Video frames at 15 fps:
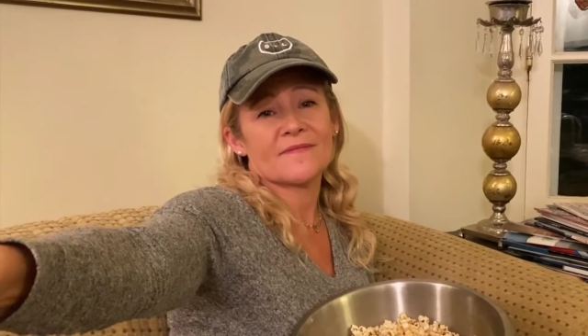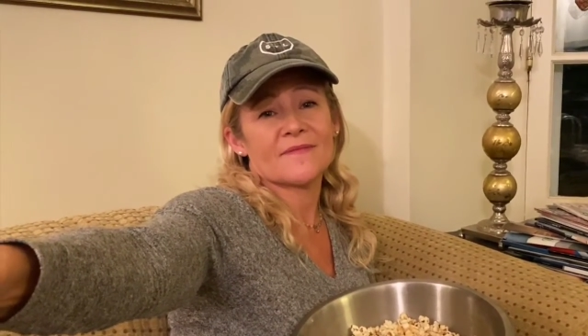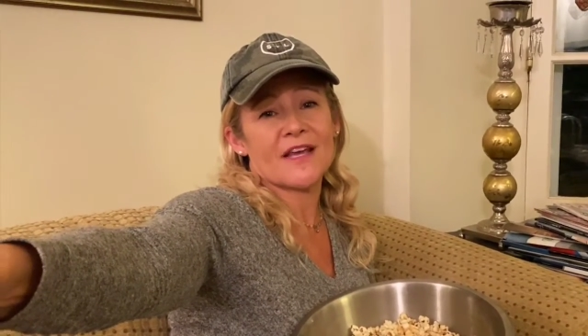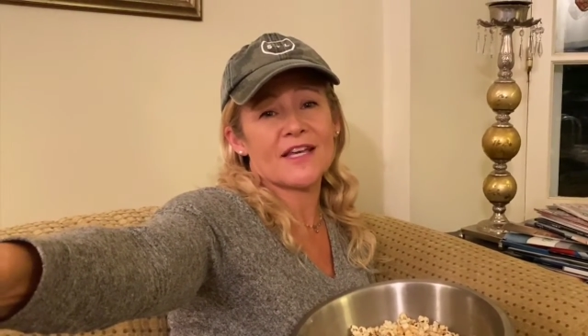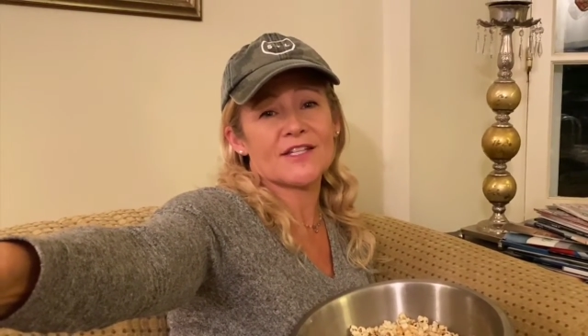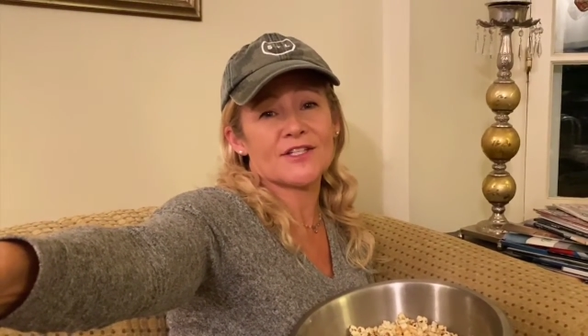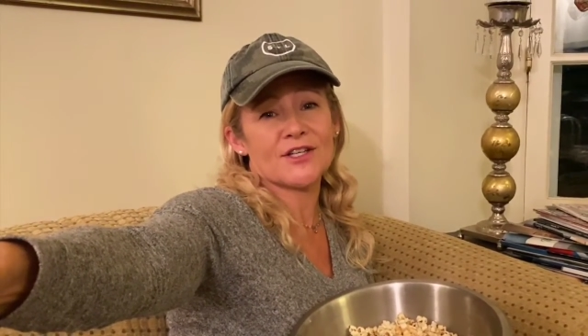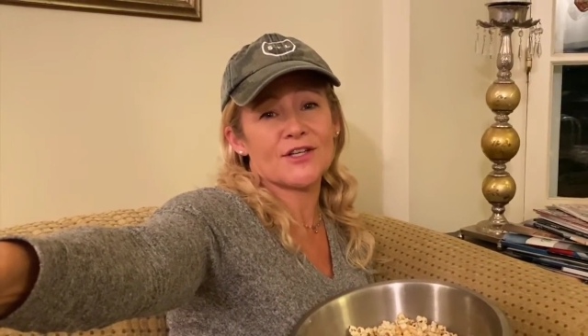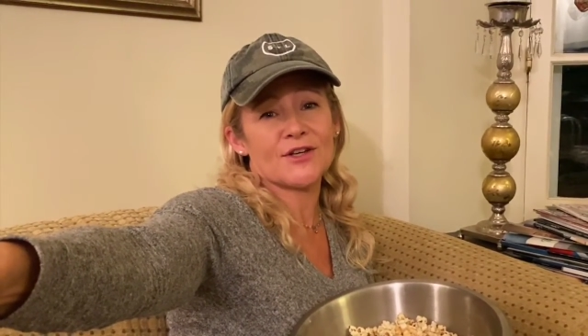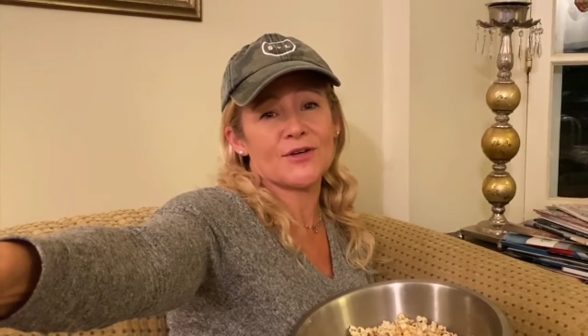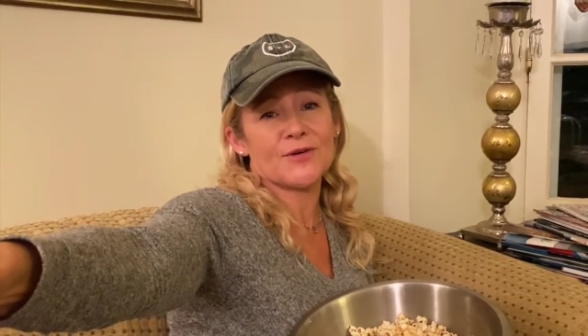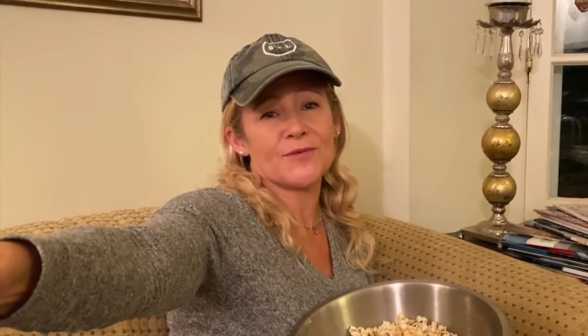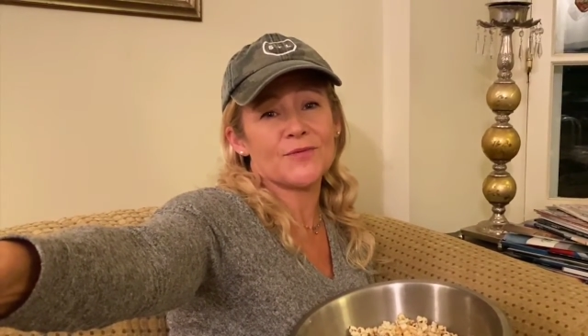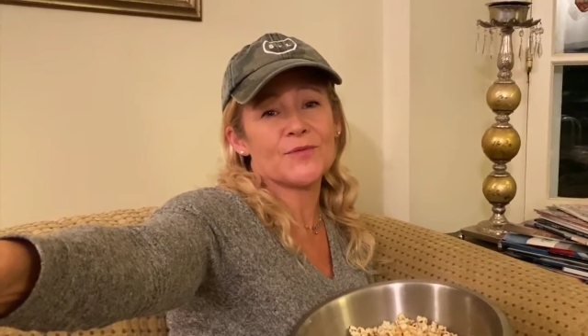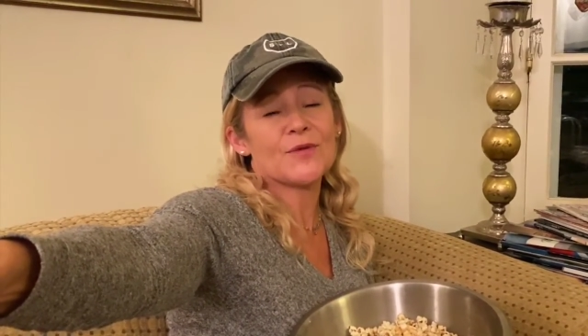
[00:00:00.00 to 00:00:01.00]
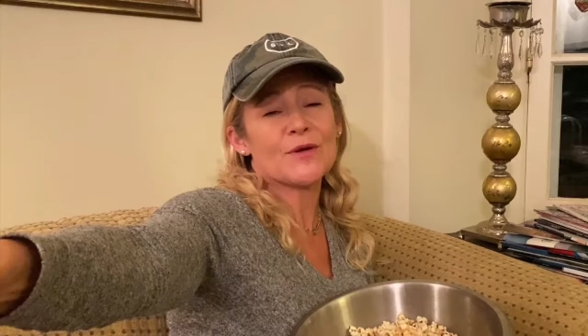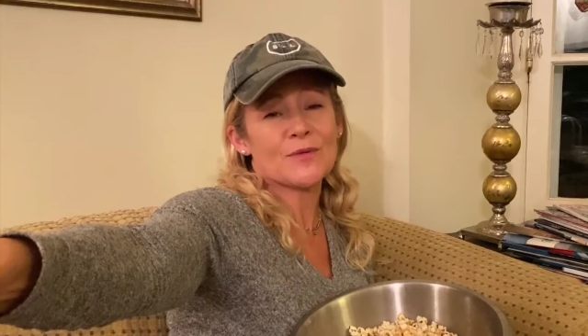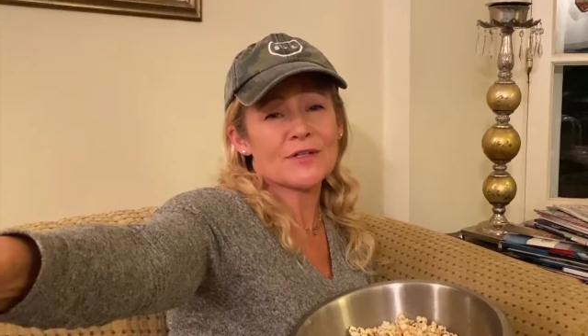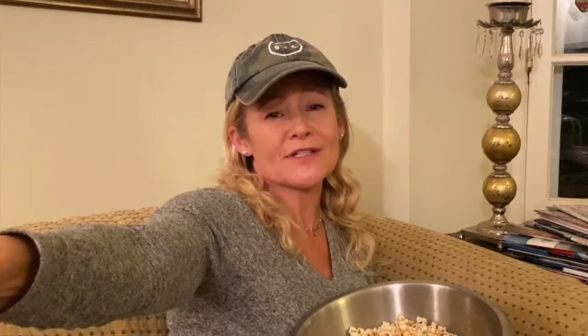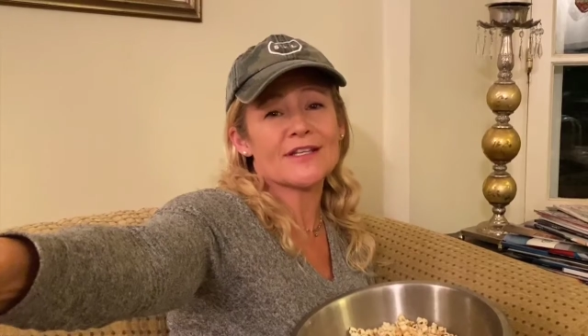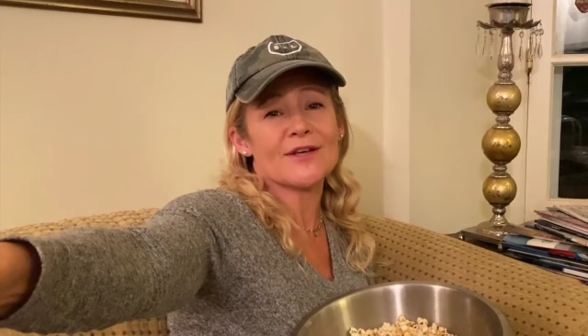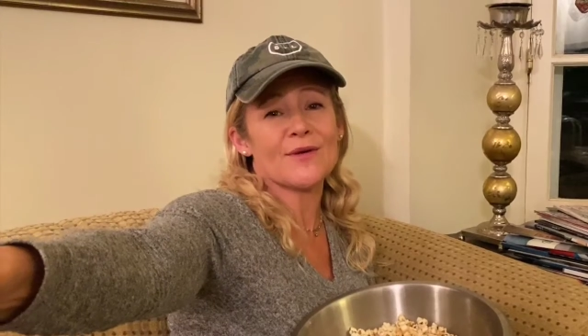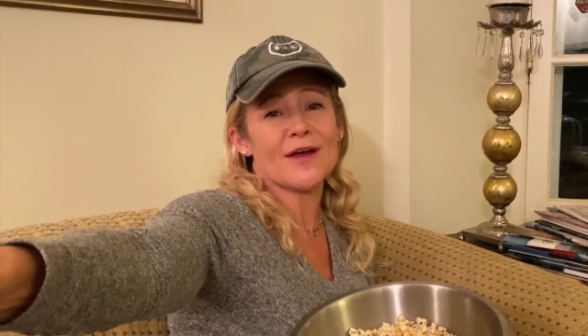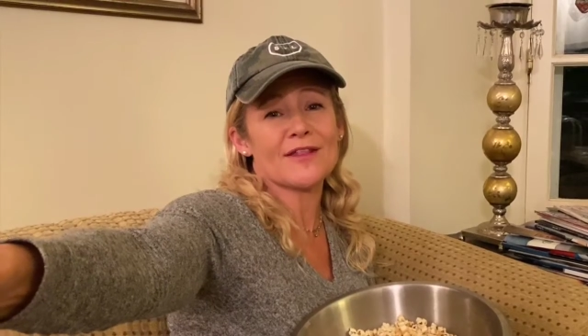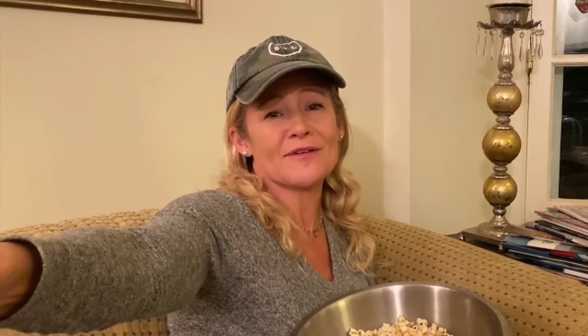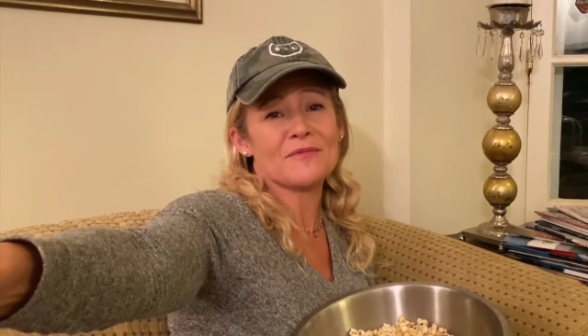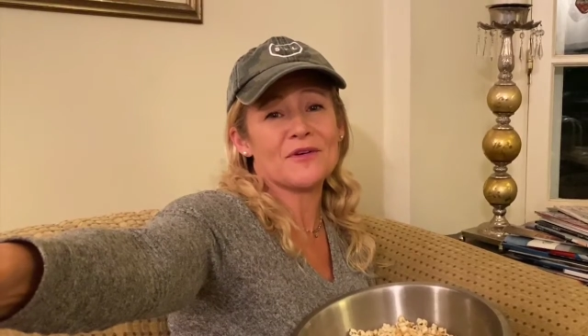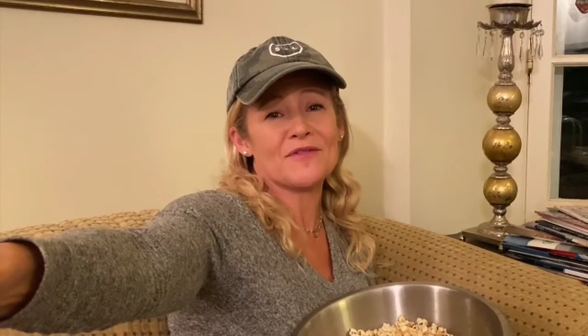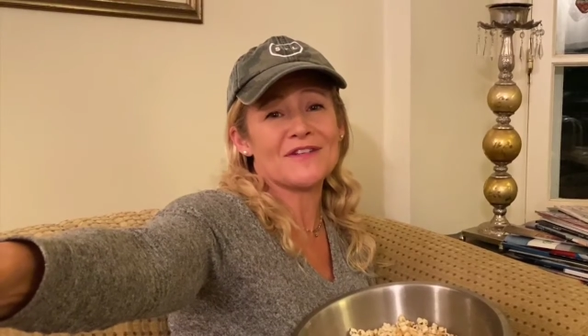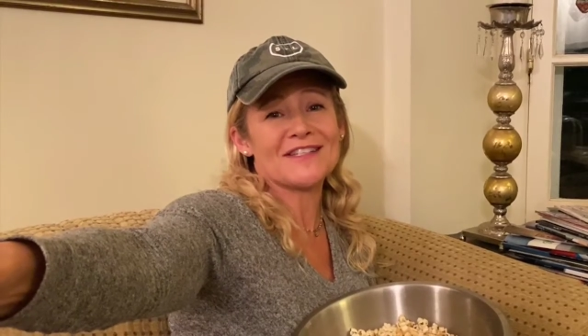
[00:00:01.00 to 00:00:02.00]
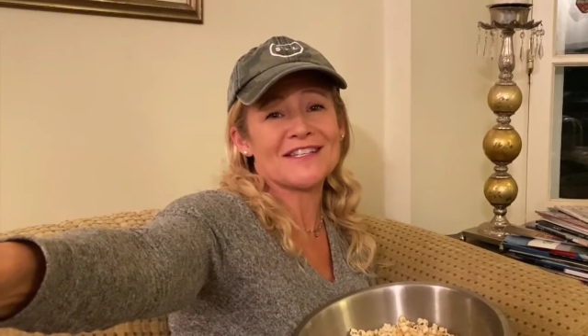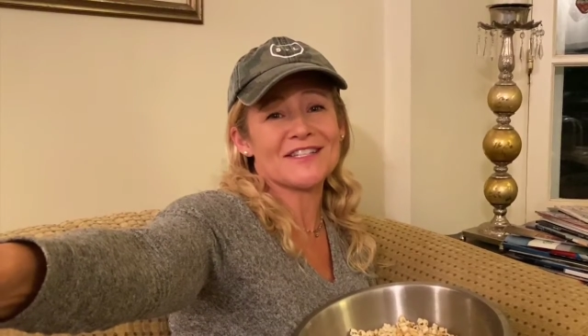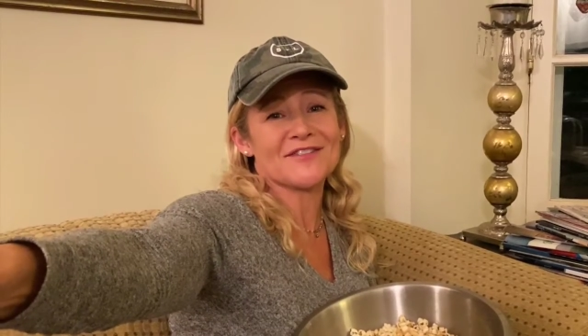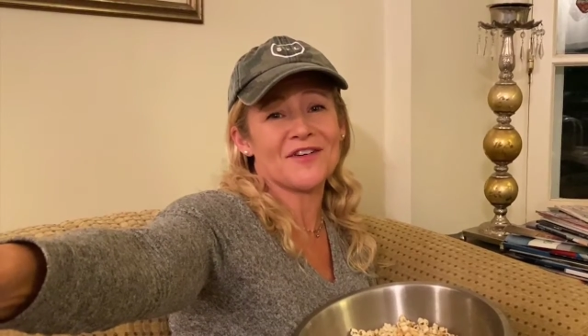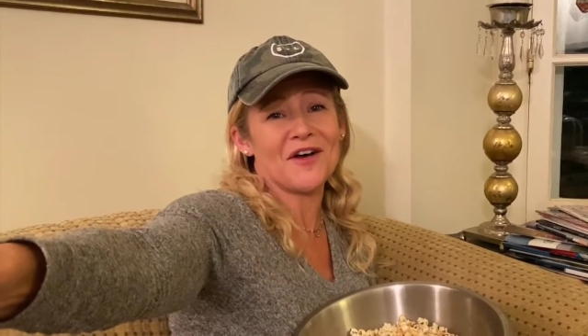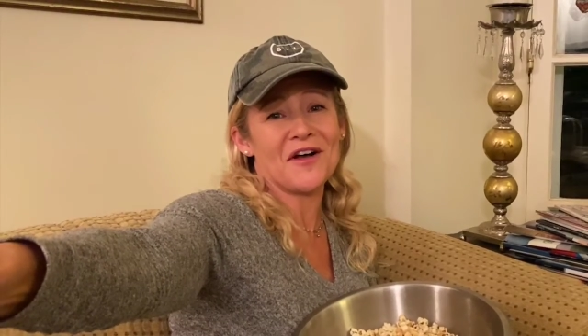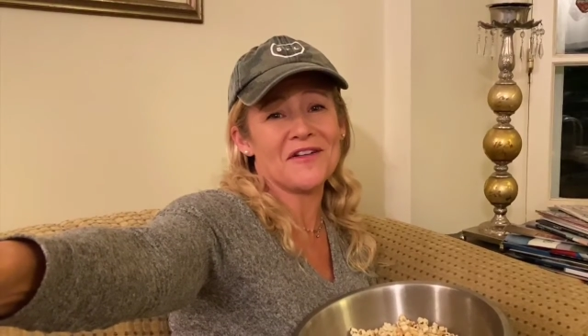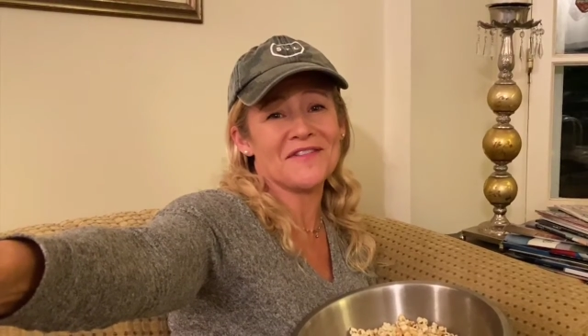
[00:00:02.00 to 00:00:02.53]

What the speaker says: Thanks to you, we will see you at the movies this fall.